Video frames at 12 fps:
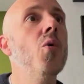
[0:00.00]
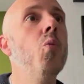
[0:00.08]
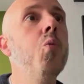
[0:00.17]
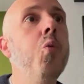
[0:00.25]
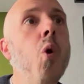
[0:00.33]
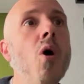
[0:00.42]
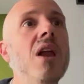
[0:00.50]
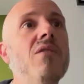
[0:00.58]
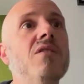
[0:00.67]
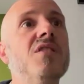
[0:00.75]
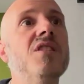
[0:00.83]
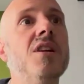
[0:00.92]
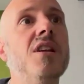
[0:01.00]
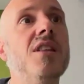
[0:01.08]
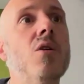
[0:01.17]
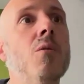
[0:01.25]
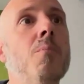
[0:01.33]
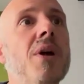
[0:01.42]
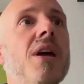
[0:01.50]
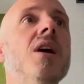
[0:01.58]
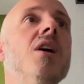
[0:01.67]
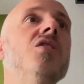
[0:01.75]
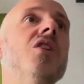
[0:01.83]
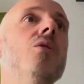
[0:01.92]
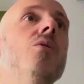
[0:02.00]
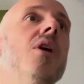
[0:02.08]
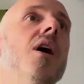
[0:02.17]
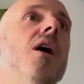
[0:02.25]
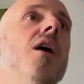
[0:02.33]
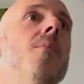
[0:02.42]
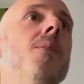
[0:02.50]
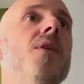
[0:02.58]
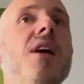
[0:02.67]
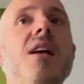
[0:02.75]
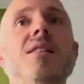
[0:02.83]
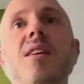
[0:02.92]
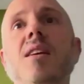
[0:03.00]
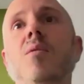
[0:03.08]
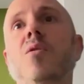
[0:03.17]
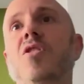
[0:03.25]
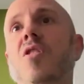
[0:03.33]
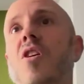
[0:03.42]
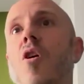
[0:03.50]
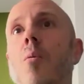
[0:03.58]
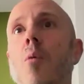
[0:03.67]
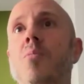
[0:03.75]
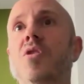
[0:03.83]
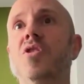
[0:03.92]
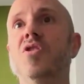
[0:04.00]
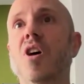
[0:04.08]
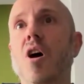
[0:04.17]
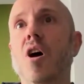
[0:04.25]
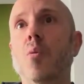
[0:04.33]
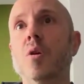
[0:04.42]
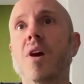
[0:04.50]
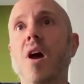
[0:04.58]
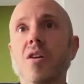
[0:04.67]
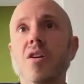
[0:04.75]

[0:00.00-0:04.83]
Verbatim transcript: what level of study that would be? So um, it's so the options are: would it be